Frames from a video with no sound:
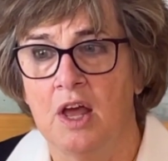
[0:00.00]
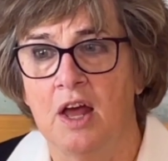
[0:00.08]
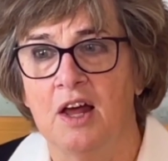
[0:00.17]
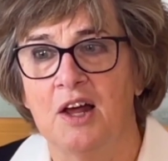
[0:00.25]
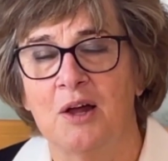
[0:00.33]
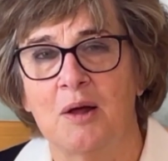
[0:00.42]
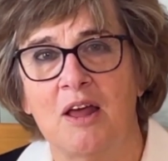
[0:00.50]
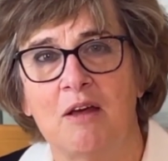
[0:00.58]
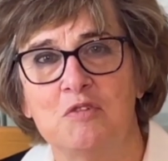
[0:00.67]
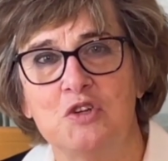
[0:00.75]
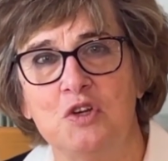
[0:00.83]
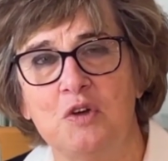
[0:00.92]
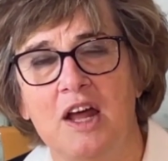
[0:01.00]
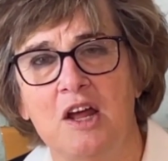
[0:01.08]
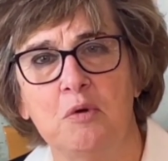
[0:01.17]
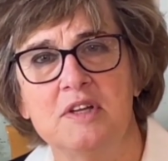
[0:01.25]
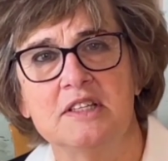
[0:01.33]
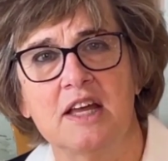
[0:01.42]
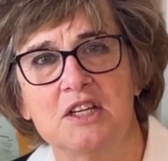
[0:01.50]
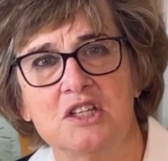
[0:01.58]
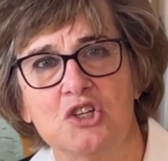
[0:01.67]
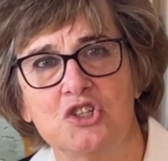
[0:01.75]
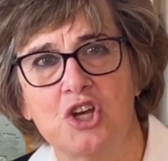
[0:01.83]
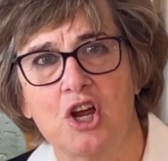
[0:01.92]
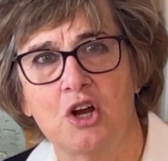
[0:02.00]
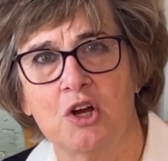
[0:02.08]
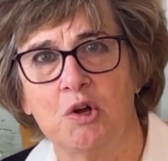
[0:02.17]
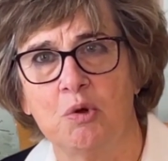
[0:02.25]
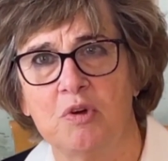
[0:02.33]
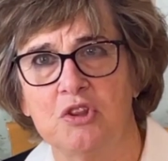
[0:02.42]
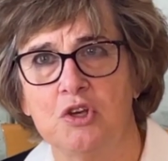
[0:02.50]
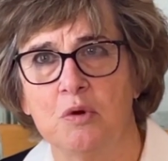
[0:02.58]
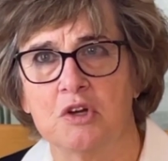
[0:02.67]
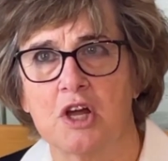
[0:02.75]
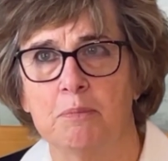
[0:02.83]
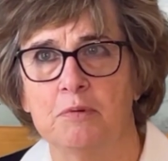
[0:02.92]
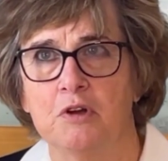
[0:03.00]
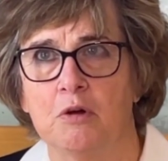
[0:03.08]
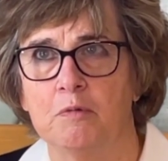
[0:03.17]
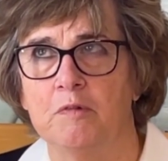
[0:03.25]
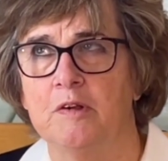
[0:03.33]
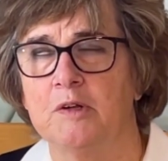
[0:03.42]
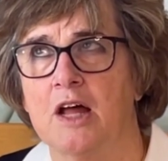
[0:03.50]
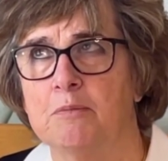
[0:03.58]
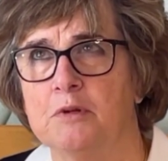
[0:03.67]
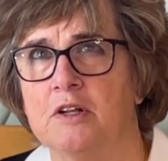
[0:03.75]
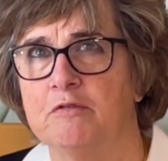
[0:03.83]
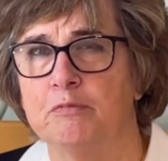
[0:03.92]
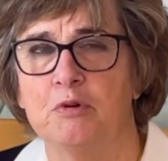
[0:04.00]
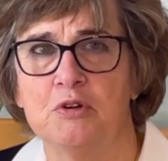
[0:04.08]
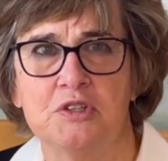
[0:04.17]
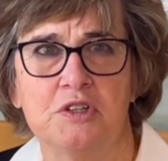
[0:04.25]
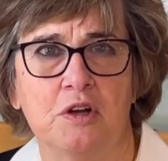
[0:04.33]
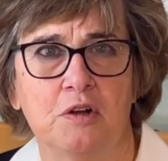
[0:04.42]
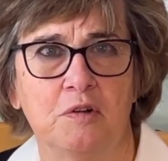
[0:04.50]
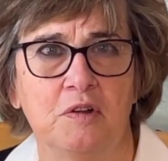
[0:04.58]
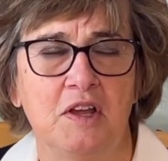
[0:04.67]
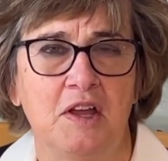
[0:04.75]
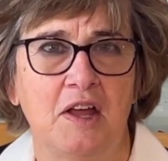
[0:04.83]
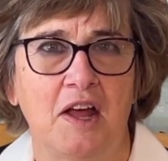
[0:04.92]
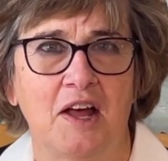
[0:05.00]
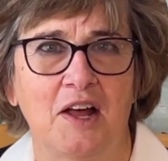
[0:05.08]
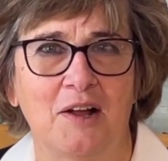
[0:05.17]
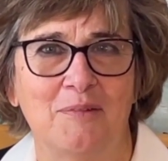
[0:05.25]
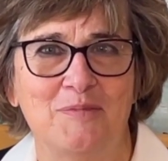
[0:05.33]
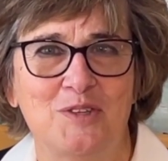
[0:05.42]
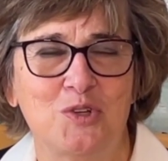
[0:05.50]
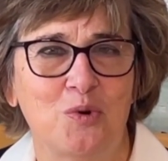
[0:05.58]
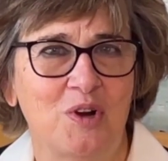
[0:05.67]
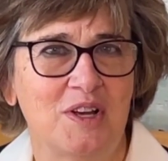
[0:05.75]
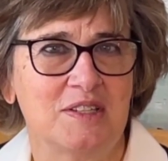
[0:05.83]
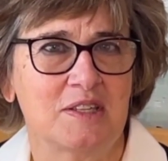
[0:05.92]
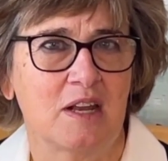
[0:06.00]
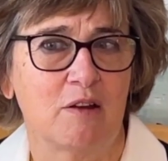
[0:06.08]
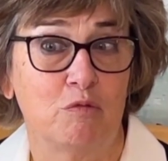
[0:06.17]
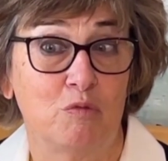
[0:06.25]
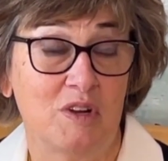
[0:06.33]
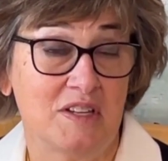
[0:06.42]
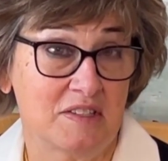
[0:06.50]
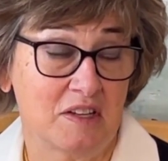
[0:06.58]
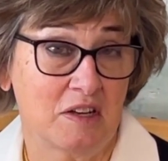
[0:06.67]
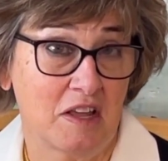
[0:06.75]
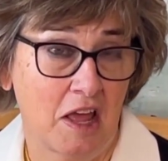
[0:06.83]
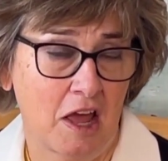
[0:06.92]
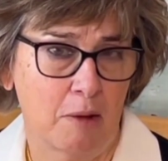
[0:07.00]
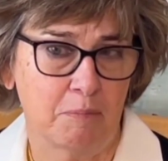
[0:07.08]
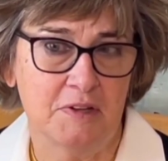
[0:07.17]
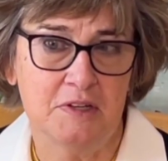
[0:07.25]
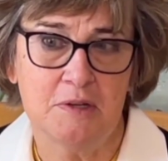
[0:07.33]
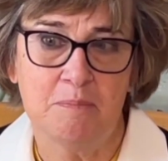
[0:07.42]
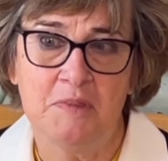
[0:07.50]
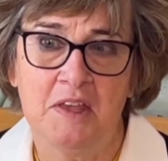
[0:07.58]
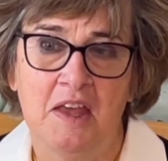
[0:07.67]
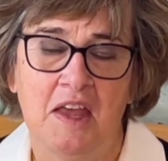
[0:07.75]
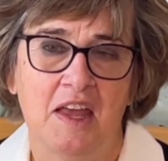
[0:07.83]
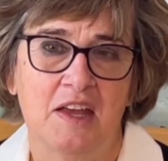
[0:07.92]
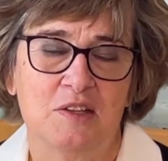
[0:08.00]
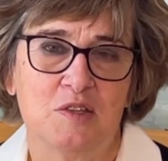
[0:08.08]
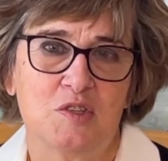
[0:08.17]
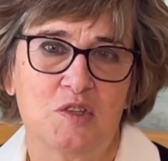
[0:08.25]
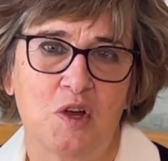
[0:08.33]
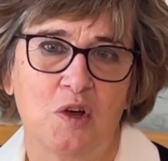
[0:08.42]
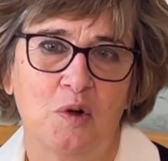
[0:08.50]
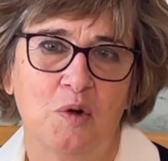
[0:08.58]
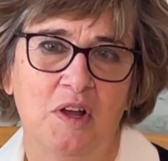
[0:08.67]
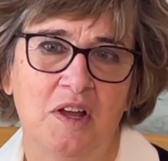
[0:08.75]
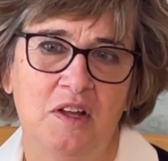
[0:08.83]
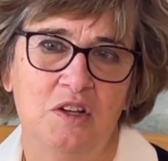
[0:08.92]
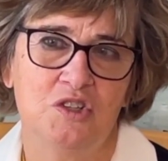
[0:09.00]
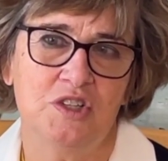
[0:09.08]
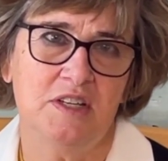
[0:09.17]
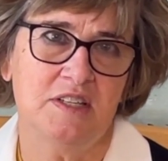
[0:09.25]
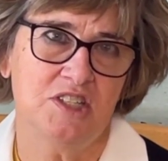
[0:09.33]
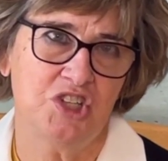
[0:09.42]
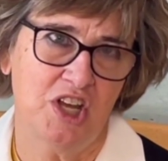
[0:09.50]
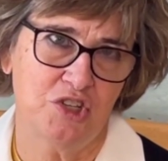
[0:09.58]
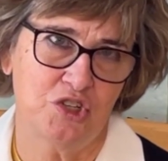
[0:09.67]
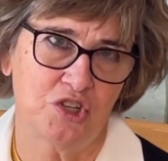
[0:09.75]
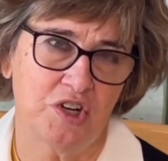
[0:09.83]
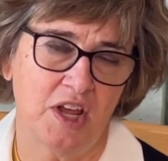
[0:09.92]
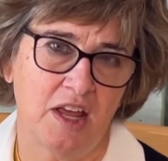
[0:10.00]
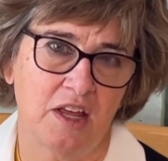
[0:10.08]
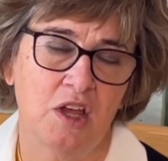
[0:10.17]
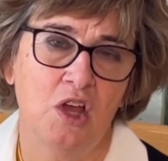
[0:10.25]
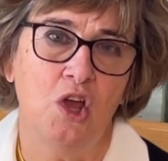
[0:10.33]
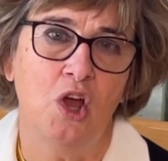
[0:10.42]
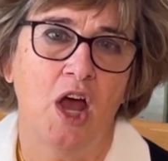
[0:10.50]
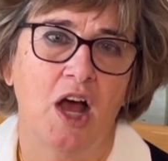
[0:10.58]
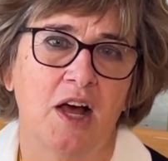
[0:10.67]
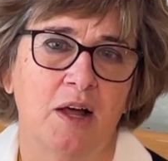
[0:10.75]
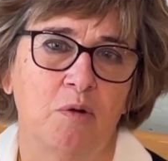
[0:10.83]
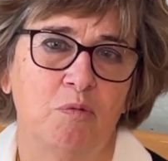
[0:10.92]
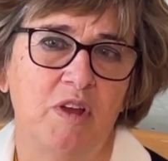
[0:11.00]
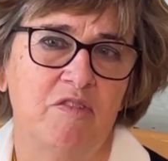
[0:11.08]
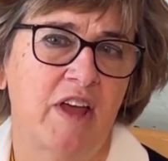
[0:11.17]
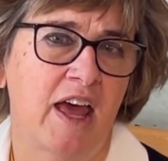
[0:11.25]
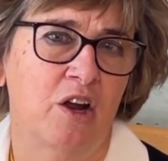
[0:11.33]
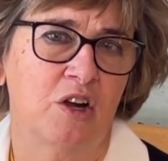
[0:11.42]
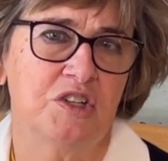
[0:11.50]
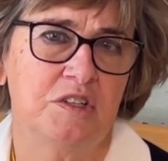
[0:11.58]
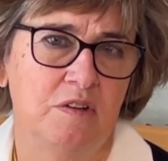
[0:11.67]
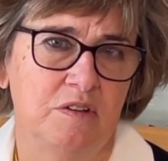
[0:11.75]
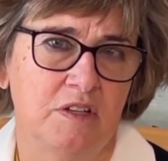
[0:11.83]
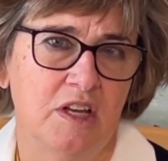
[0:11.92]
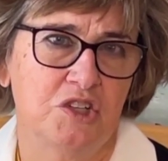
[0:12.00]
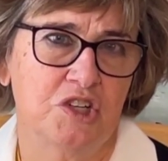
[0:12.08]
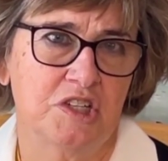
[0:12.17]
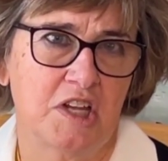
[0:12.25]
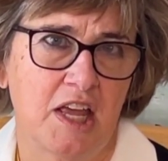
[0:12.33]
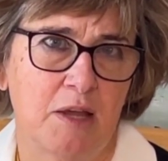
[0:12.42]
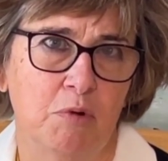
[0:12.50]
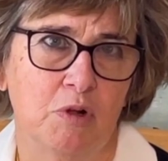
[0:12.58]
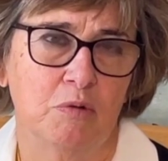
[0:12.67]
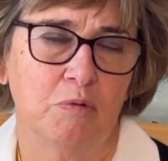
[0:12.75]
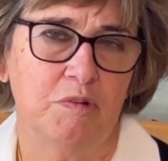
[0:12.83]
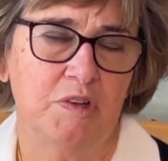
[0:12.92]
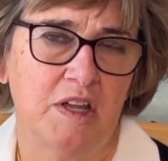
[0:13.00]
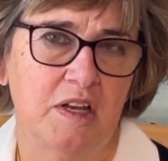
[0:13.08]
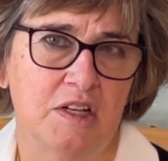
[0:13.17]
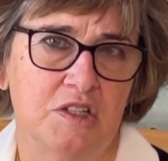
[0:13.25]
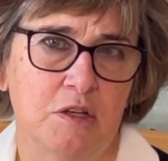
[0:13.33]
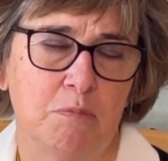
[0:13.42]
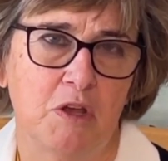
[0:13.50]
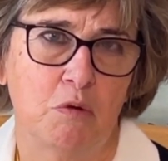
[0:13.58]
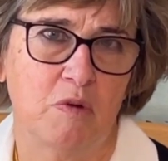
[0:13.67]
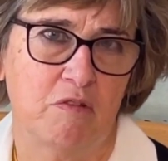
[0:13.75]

I always like to share with you a couple of personal stories that have recently happened. And so just yesterday, we've had our kitchen table needed to be